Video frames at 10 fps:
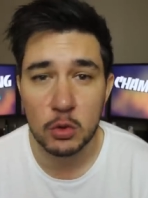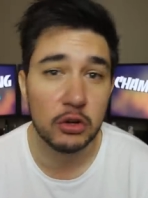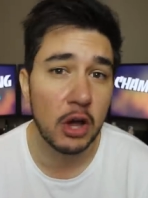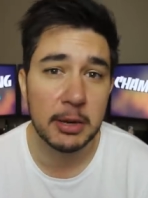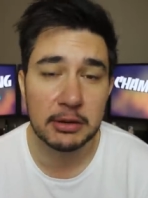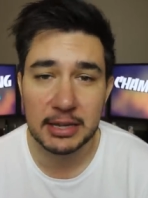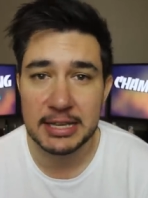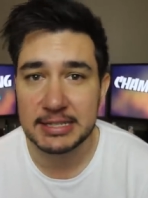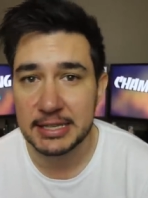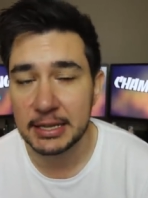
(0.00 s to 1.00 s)
will not be
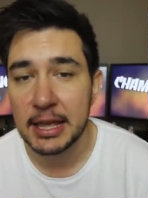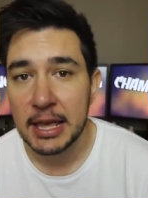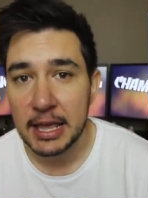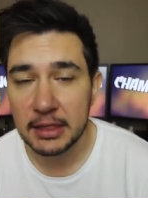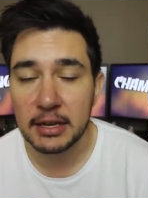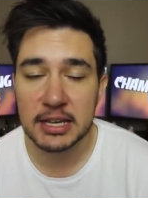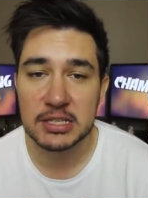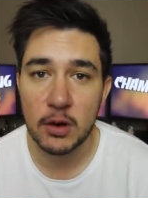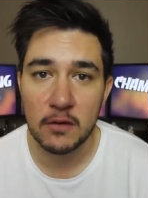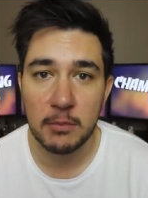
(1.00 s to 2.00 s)
releasing in the
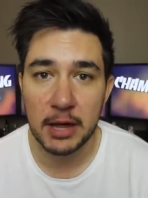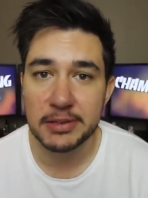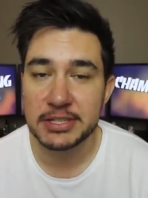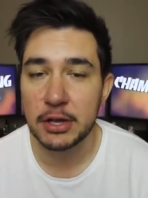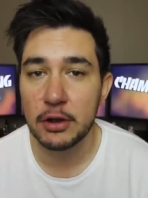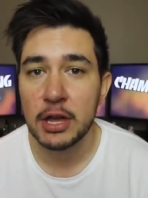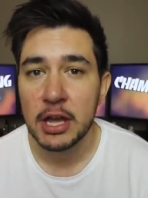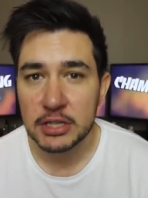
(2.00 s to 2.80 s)
next 12 months, so